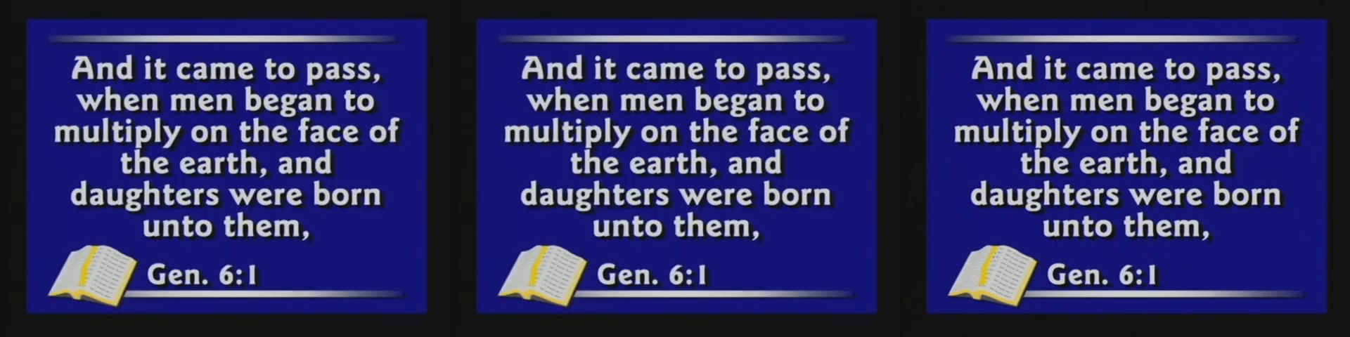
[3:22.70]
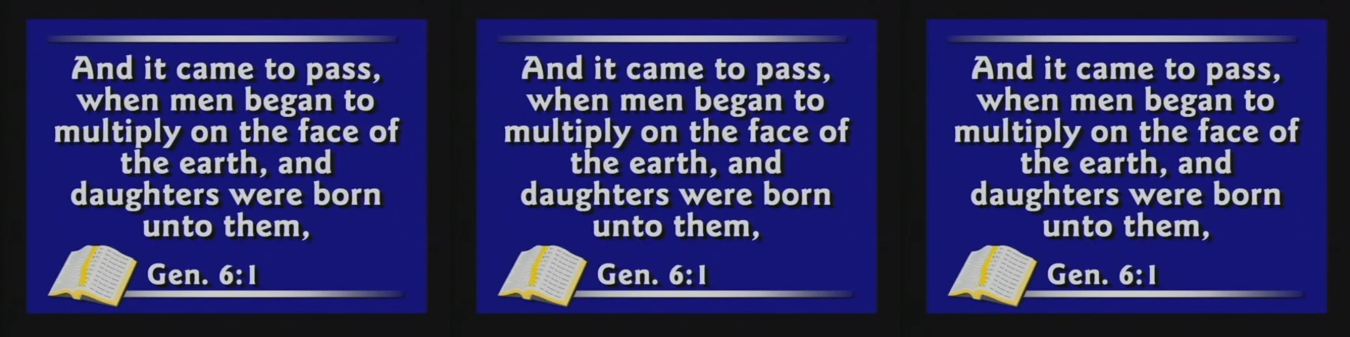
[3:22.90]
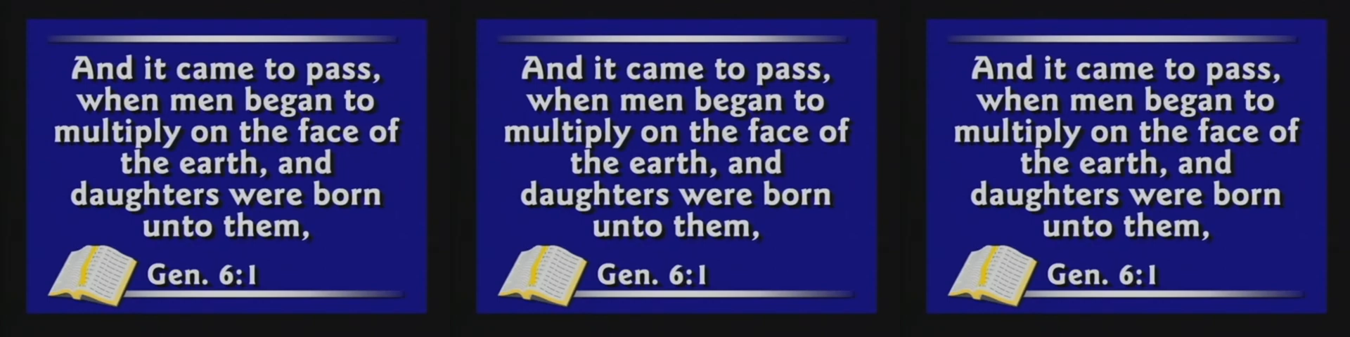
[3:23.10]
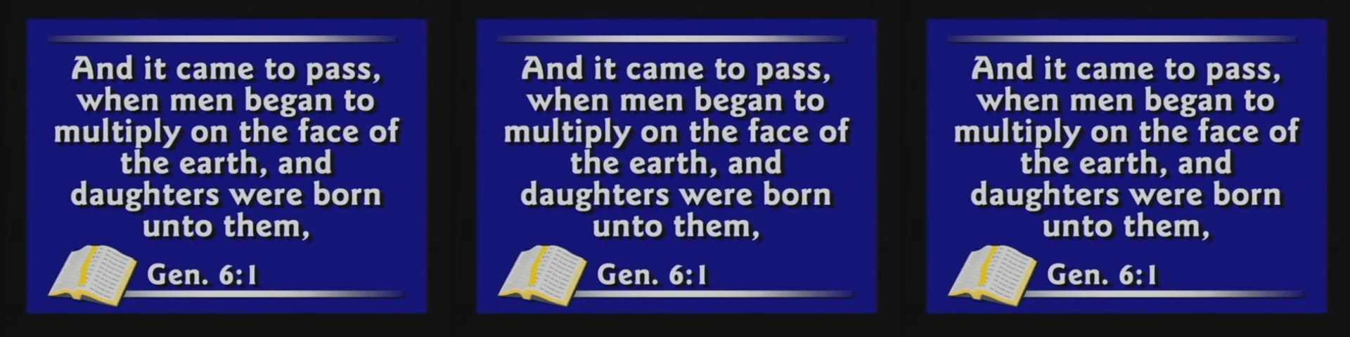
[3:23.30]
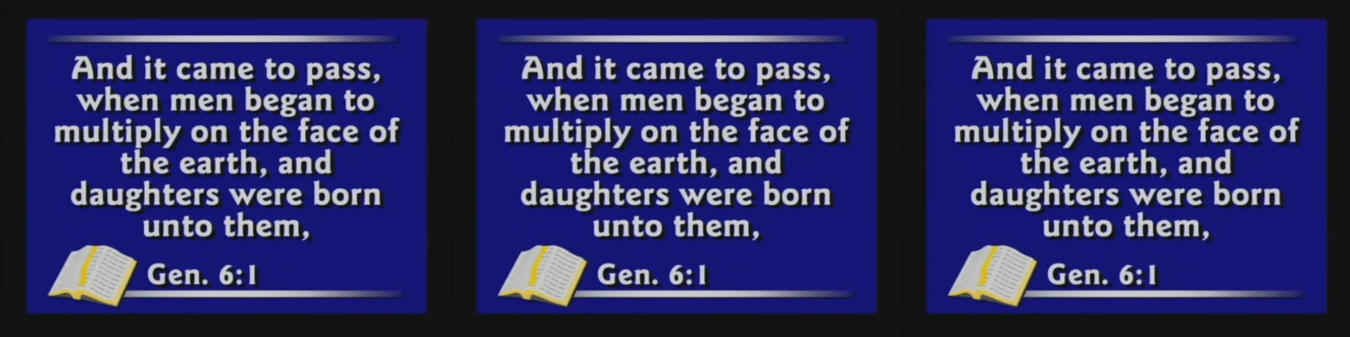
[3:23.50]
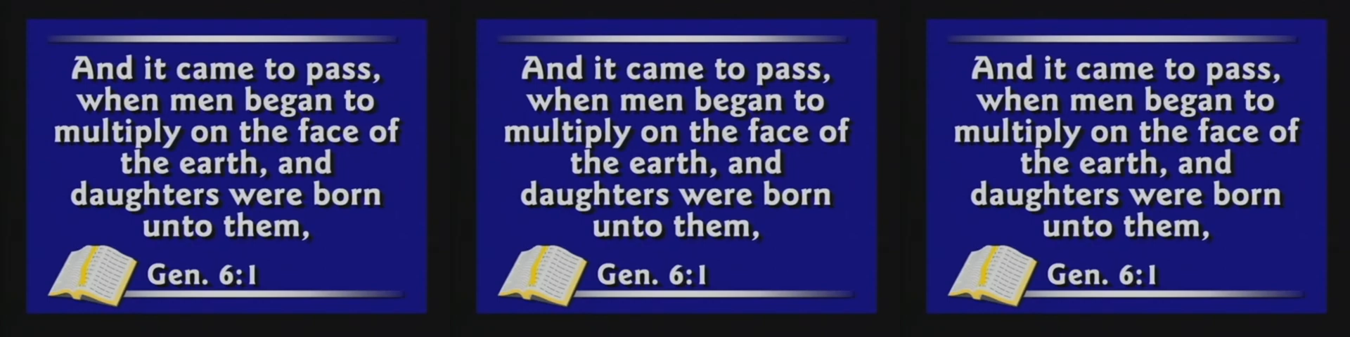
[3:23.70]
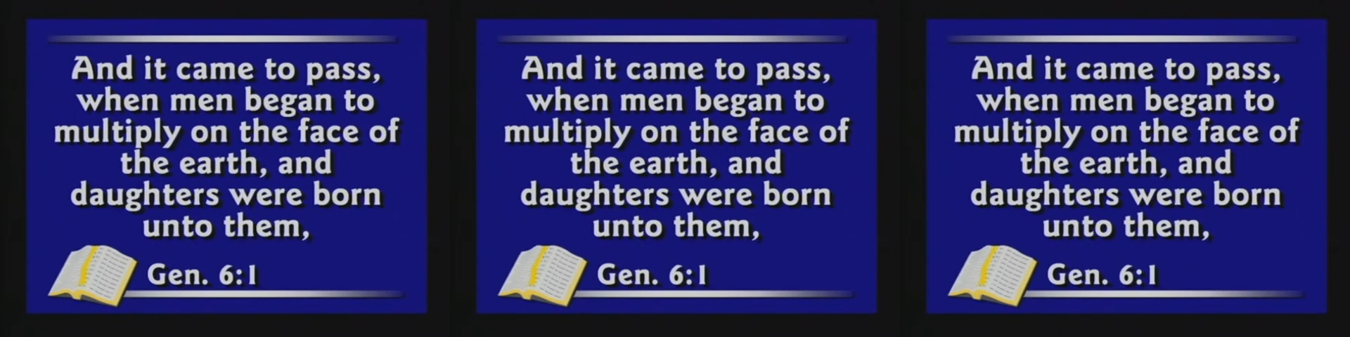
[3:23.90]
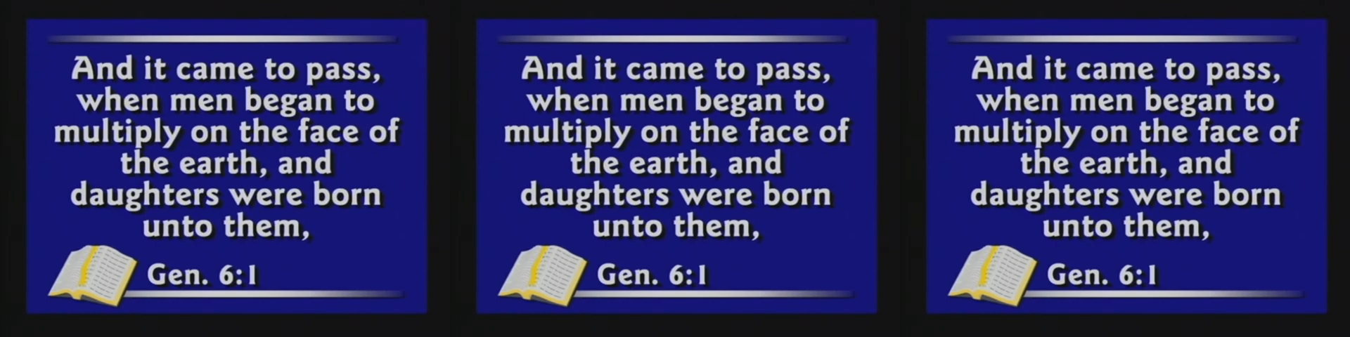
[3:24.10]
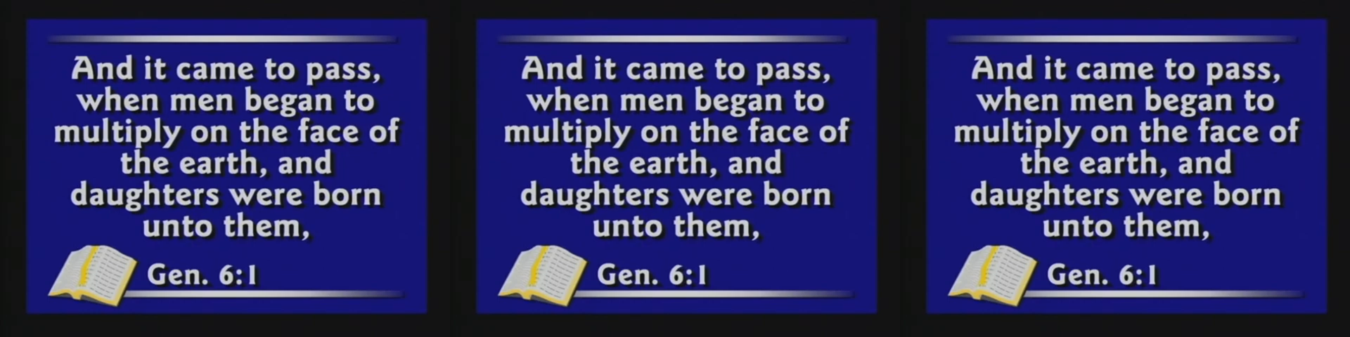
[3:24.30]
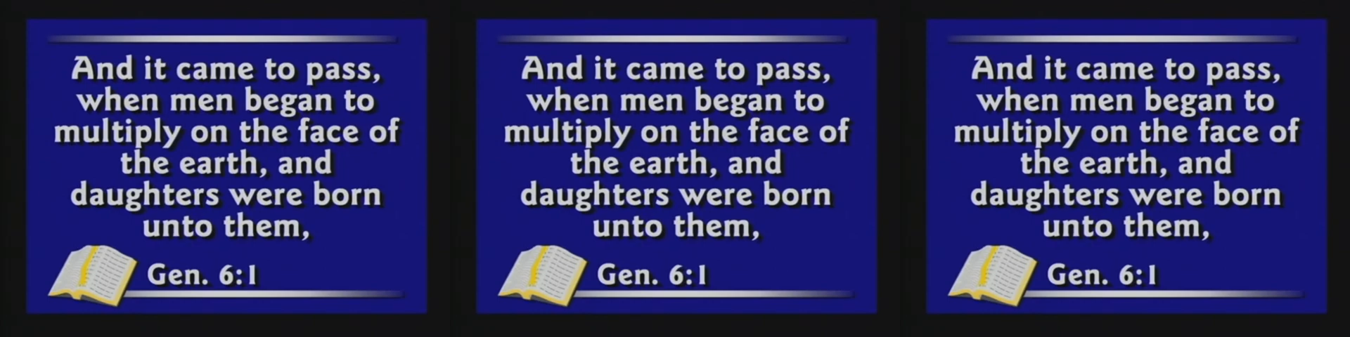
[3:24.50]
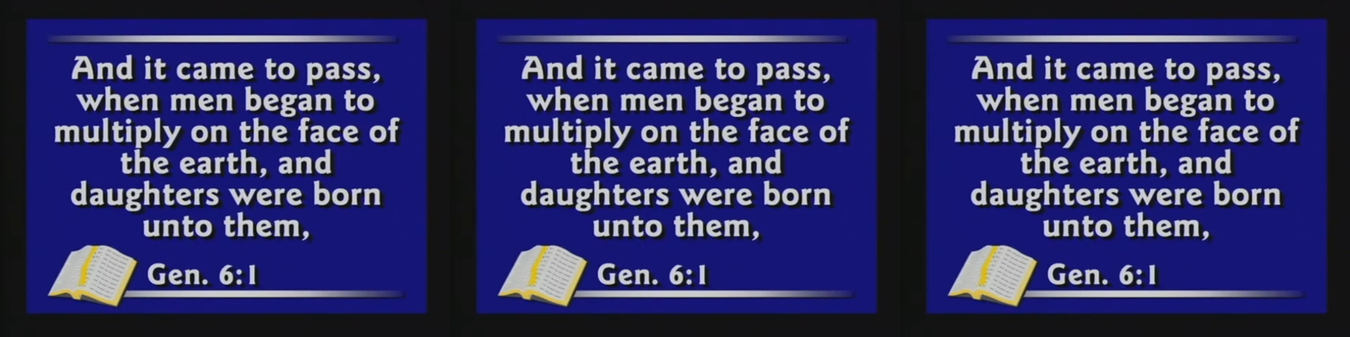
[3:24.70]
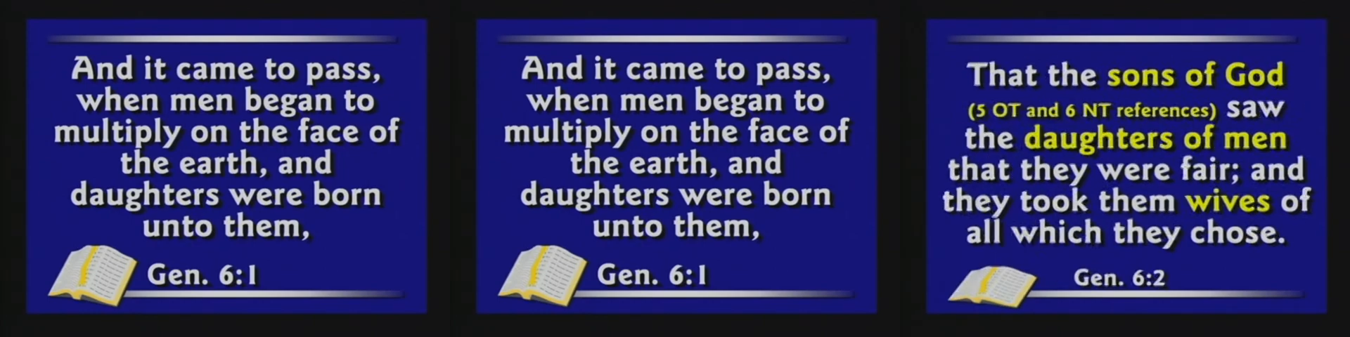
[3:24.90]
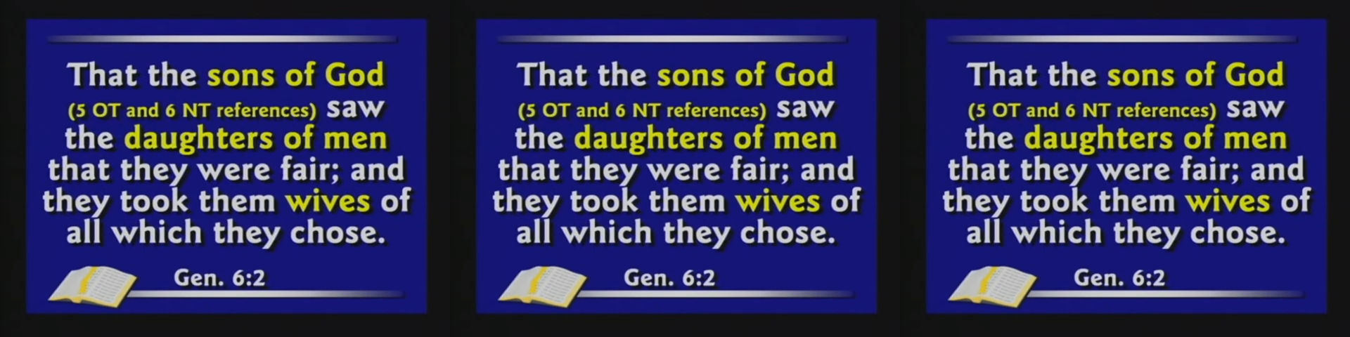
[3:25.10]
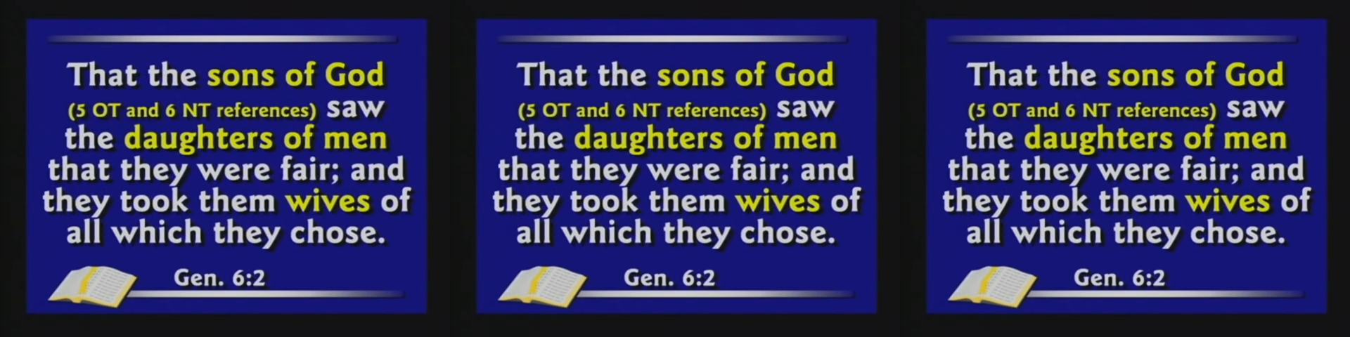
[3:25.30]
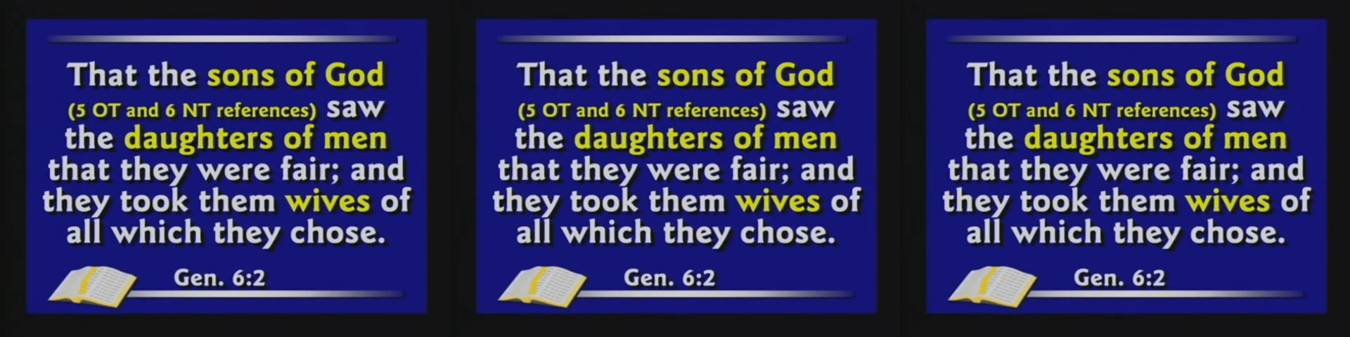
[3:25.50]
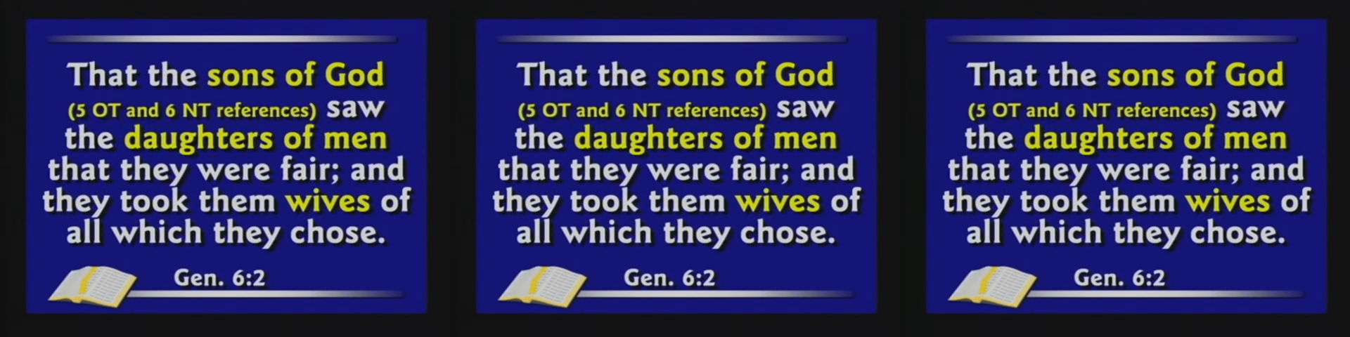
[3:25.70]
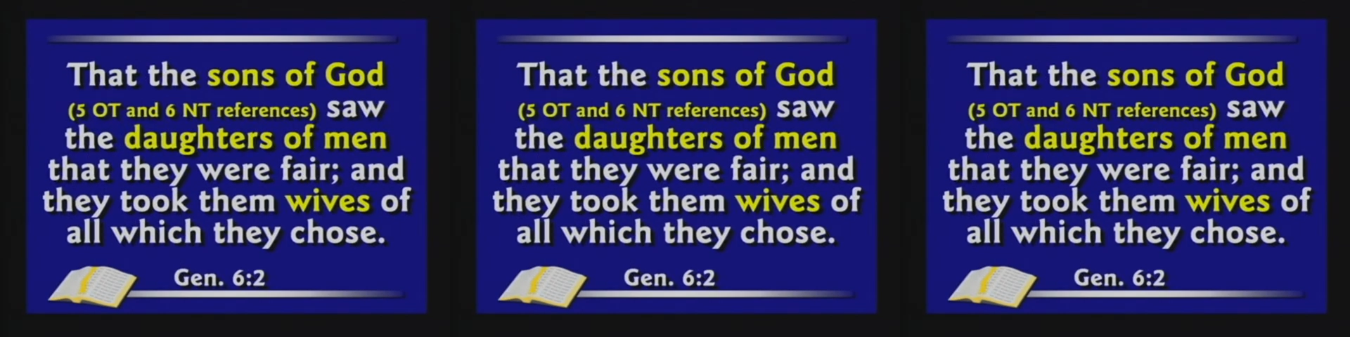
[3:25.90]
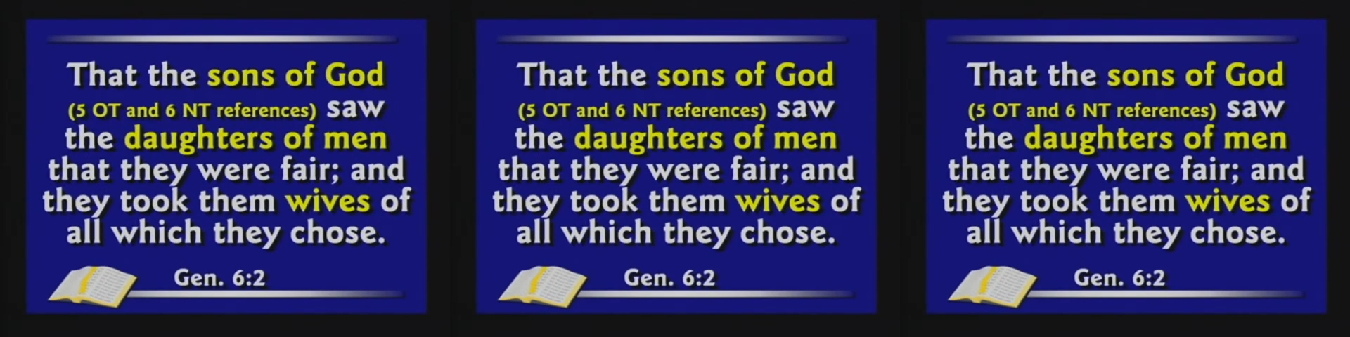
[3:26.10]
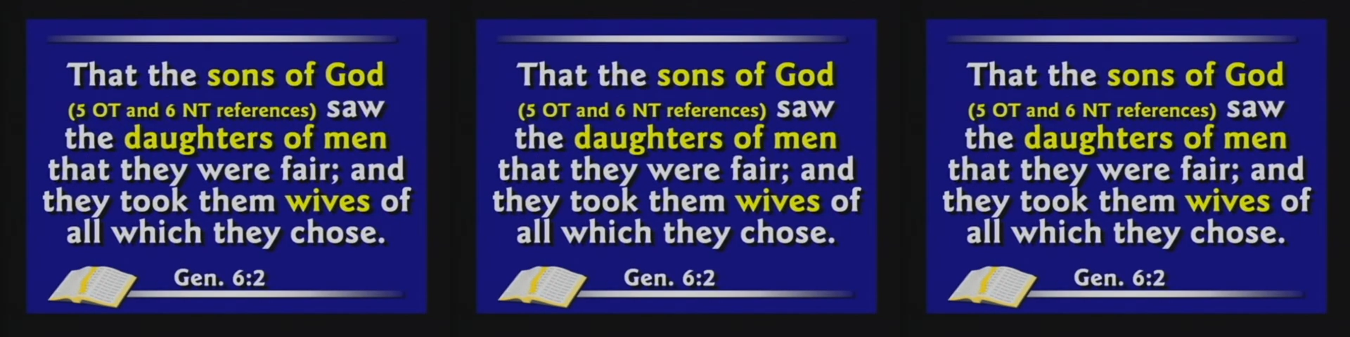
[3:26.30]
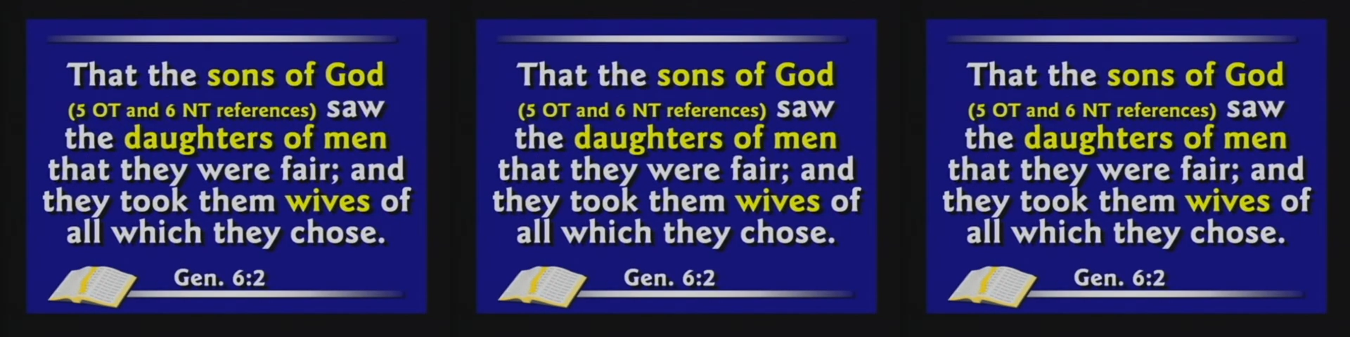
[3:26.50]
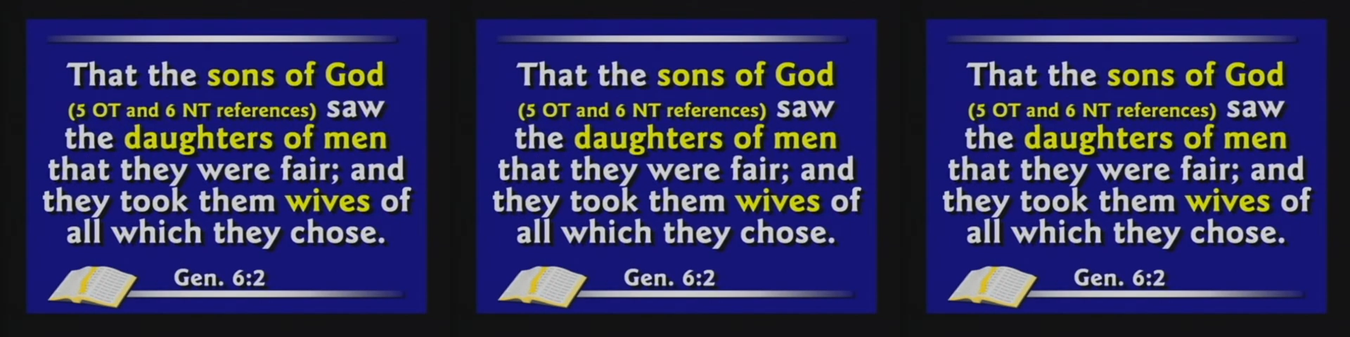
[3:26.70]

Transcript: [unreadable: no face in view]